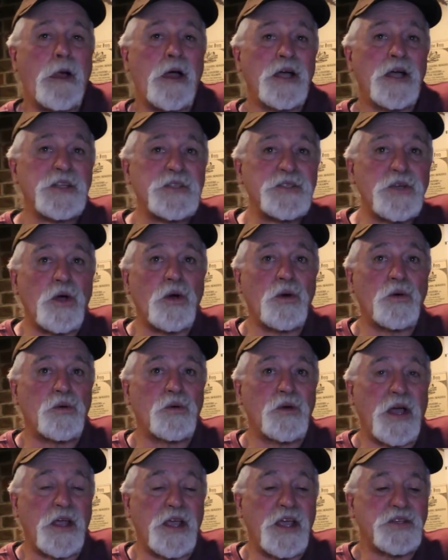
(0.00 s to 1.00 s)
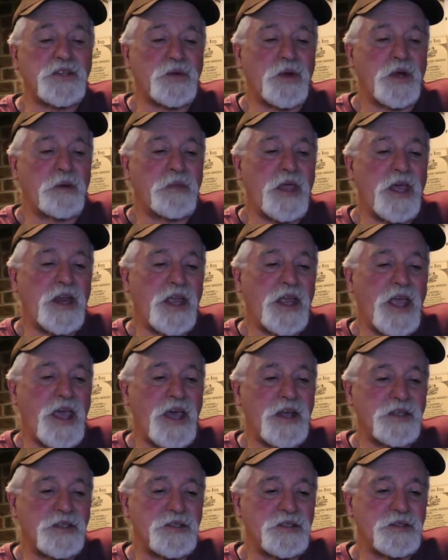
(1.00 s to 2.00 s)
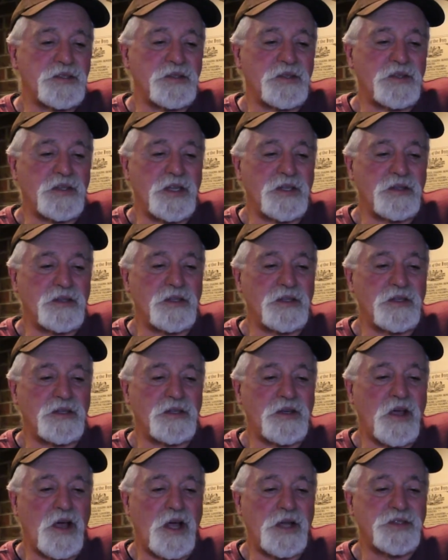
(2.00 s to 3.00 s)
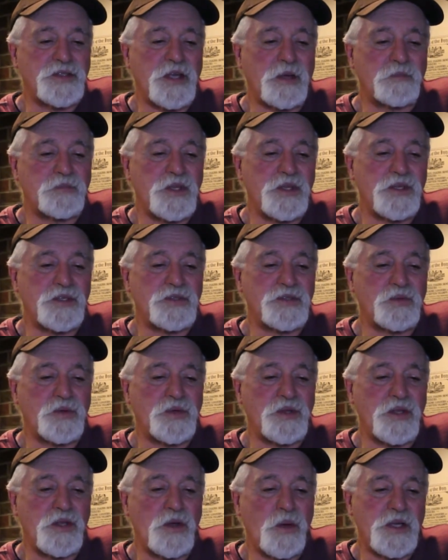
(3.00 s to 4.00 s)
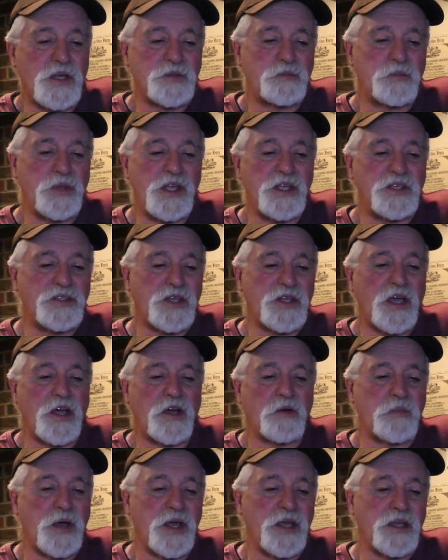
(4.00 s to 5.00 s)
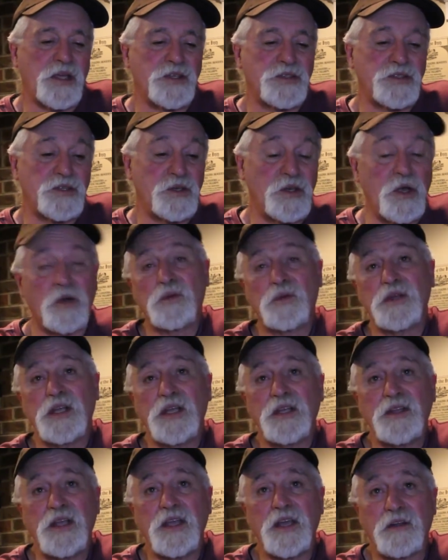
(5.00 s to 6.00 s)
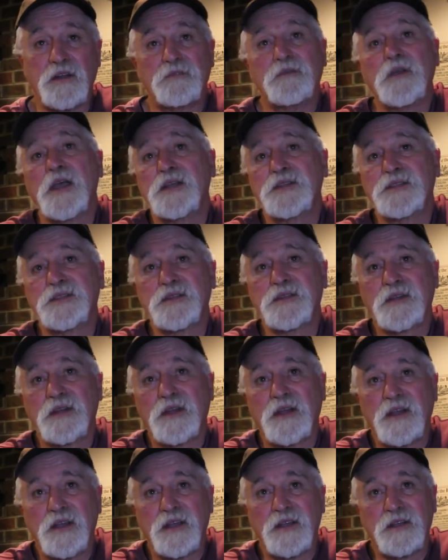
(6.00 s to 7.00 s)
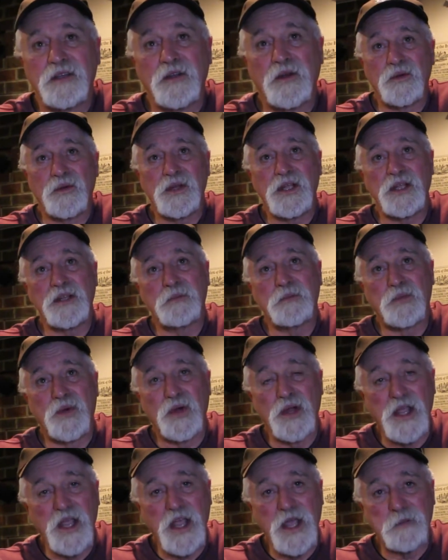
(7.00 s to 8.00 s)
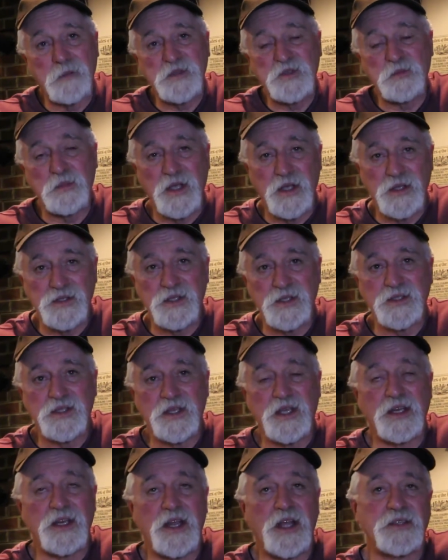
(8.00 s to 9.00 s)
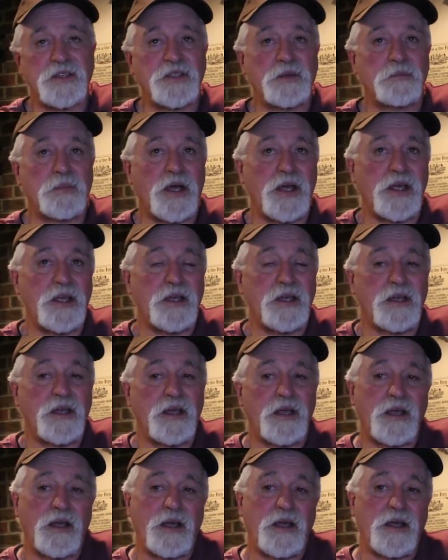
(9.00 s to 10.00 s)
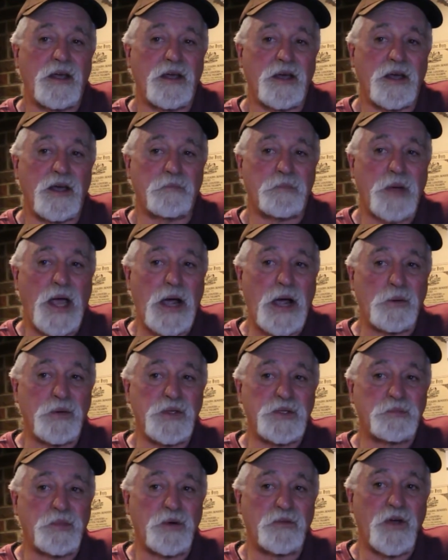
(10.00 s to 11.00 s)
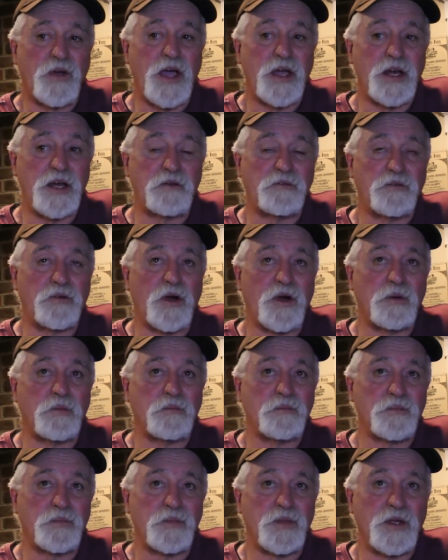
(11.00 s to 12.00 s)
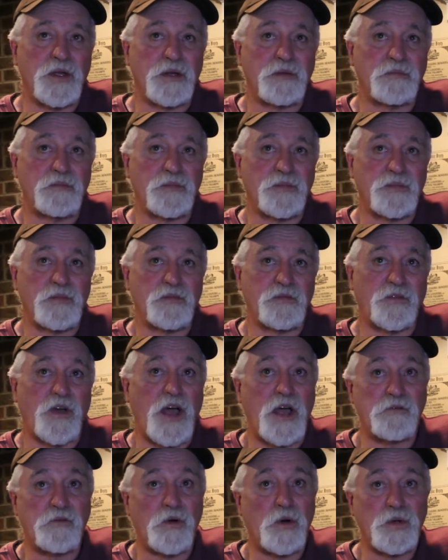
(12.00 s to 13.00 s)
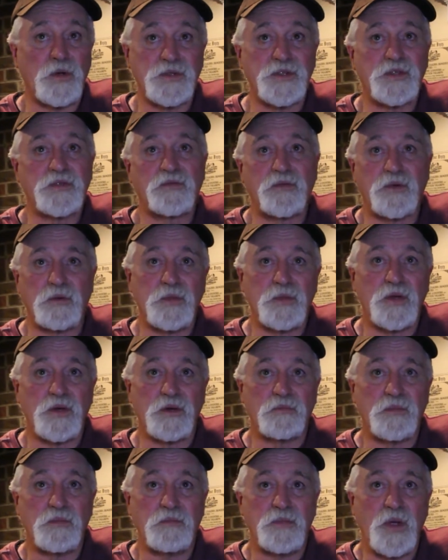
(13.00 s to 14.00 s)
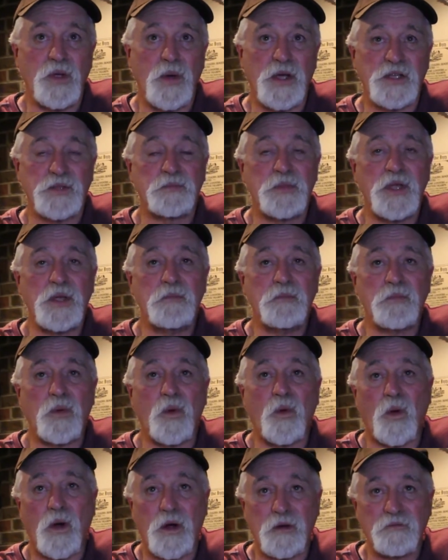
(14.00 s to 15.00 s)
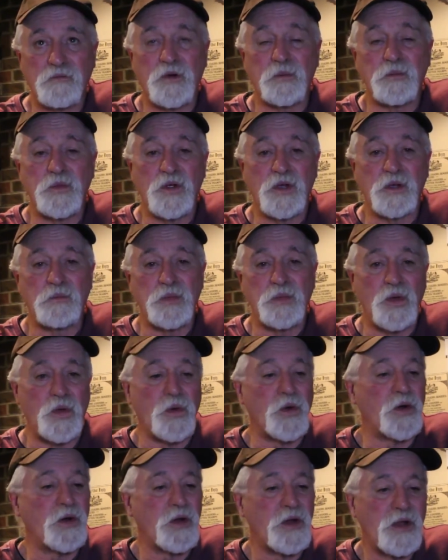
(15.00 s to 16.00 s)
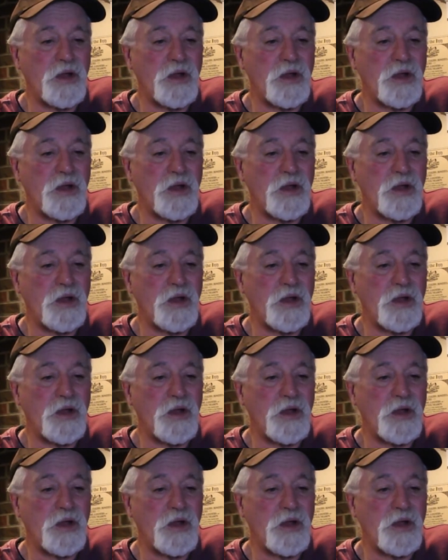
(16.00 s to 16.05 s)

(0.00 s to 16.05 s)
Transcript: So I guess what I'm getting at is the concept is with the USB style mic is you don't need the interface. You need the preamps because it's a condenser mic. Power is provided from the 5 volts from your USB port from your computer.